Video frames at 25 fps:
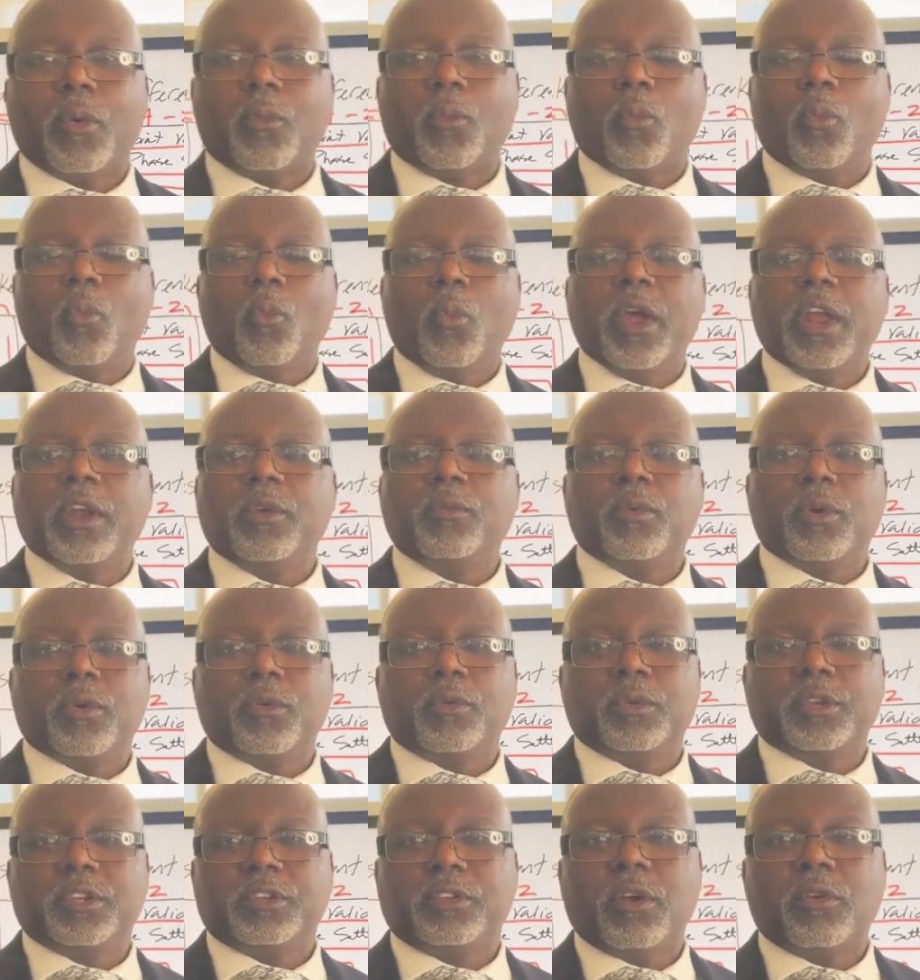when will
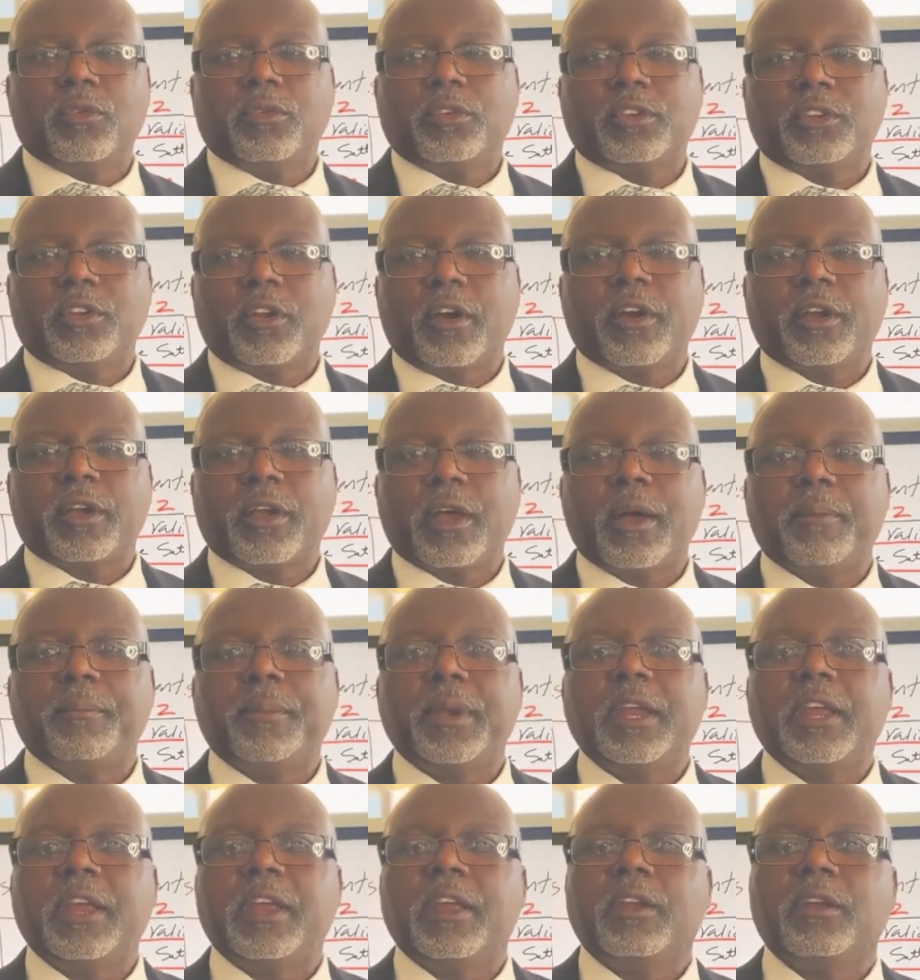results start
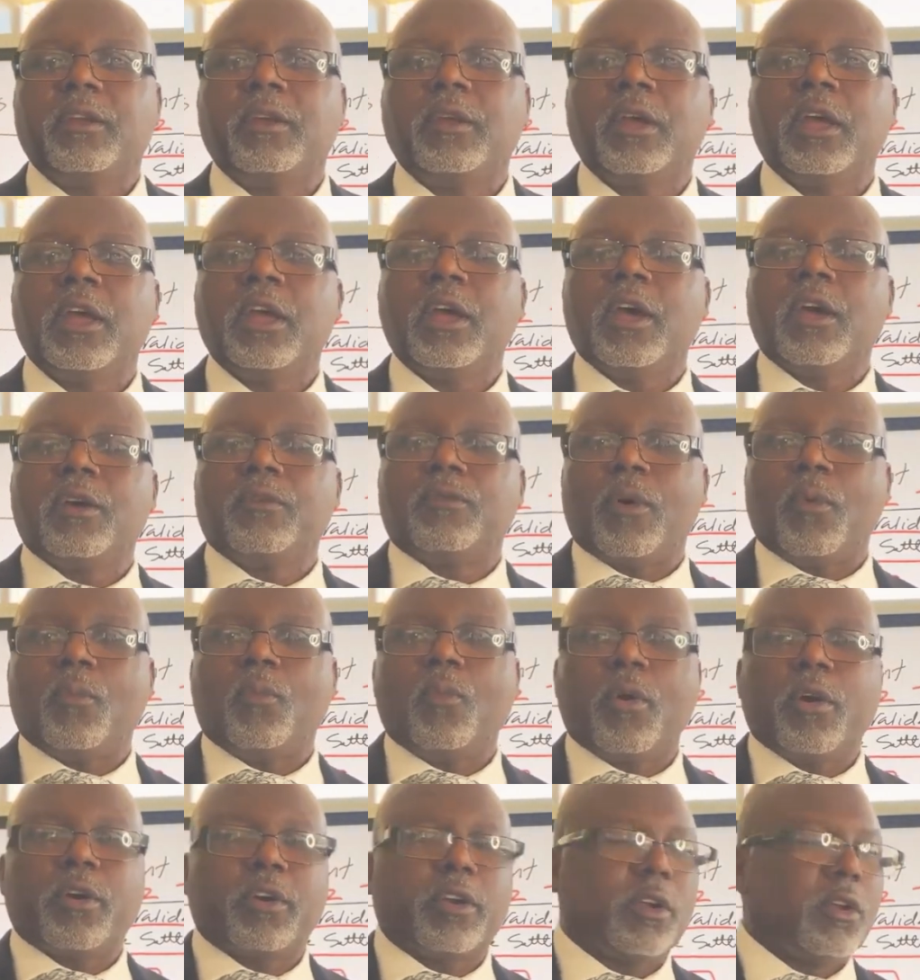coming in from
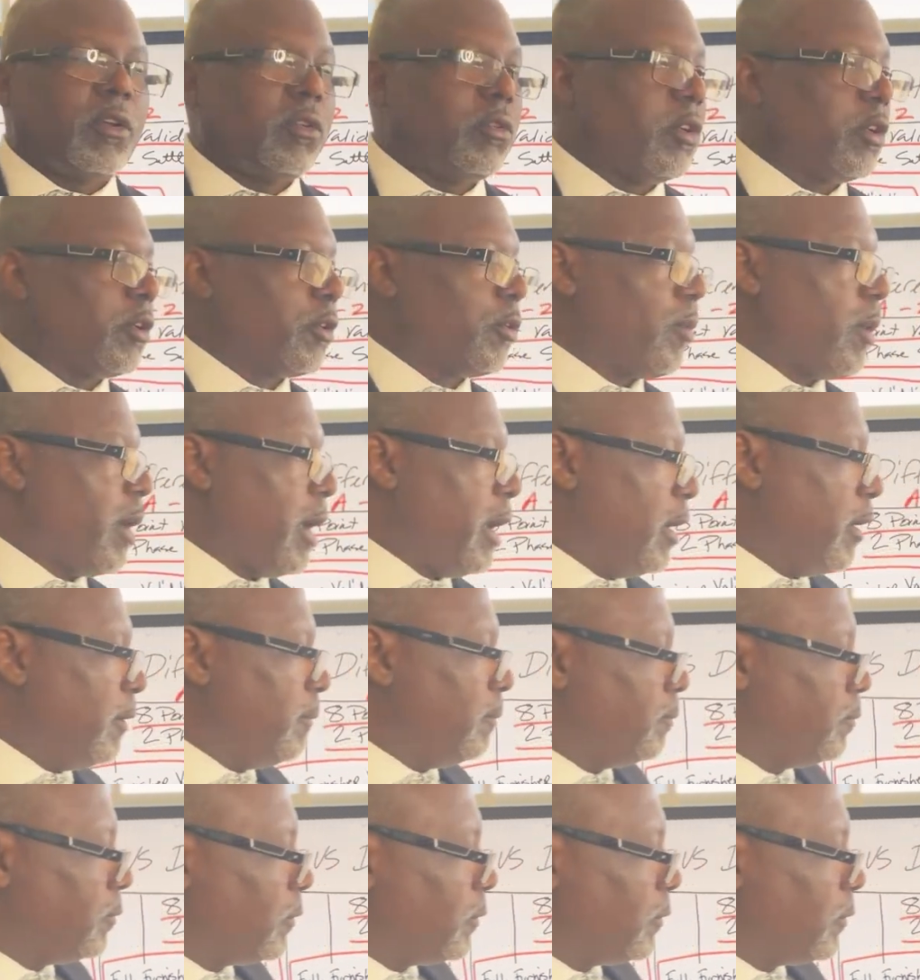working on their credit?